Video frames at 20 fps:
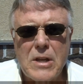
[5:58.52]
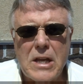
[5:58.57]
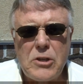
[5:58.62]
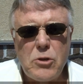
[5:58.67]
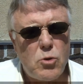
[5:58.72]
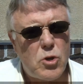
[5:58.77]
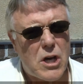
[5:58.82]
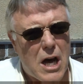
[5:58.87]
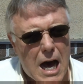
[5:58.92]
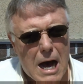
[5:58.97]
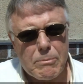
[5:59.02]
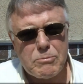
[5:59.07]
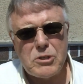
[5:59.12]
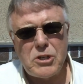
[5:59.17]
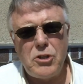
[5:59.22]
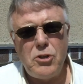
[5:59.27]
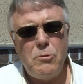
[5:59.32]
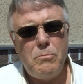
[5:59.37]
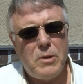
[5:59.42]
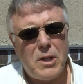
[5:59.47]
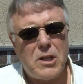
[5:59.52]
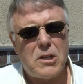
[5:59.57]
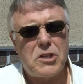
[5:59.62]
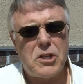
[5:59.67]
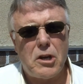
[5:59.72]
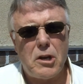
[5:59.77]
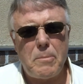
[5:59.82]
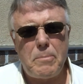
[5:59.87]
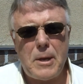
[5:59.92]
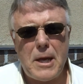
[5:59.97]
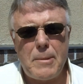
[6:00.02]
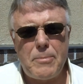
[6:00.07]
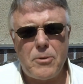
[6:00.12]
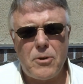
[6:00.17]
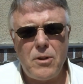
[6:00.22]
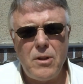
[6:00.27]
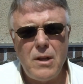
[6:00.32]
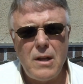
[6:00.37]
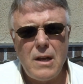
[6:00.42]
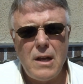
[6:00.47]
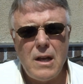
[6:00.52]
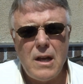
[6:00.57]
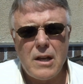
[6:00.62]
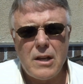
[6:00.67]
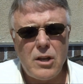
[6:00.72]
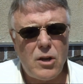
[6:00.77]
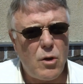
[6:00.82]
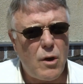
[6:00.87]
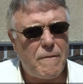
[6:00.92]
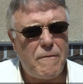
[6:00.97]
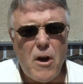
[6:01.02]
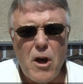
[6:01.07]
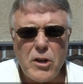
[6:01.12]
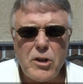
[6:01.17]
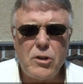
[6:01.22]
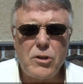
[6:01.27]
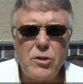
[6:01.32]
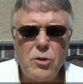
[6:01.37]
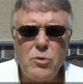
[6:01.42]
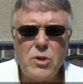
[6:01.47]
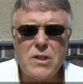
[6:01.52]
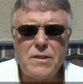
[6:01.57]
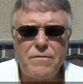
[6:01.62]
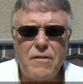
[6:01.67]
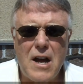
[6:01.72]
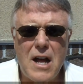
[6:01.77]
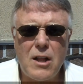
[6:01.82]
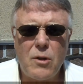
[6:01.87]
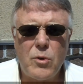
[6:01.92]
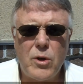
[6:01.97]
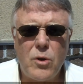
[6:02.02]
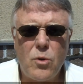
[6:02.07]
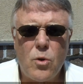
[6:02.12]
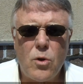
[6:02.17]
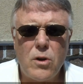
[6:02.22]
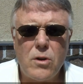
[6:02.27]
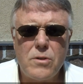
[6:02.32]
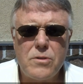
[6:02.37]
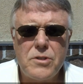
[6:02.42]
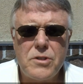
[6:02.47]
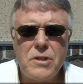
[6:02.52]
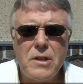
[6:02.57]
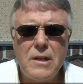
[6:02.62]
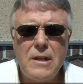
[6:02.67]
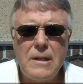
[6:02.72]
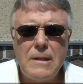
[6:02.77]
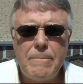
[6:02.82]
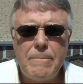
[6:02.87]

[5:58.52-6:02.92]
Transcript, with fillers: And you cops and you military people, you know, if all you're doing is following orders,